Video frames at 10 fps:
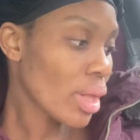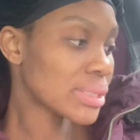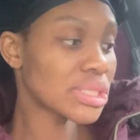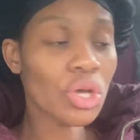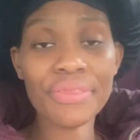
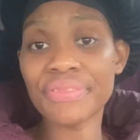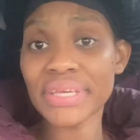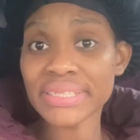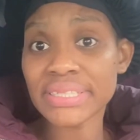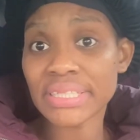So
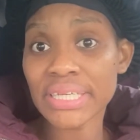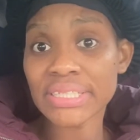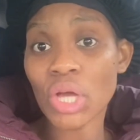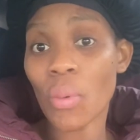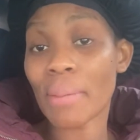this
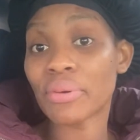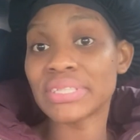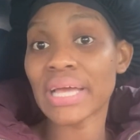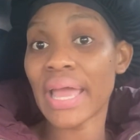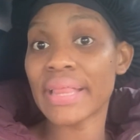is how I'm
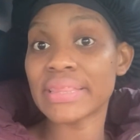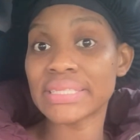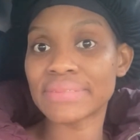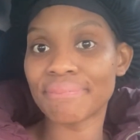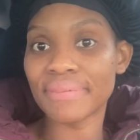going to end
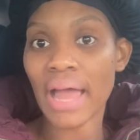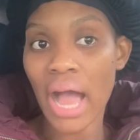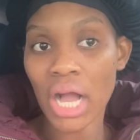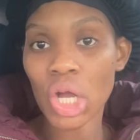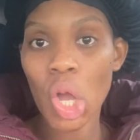this
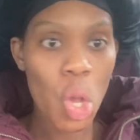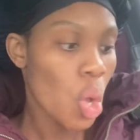vlog.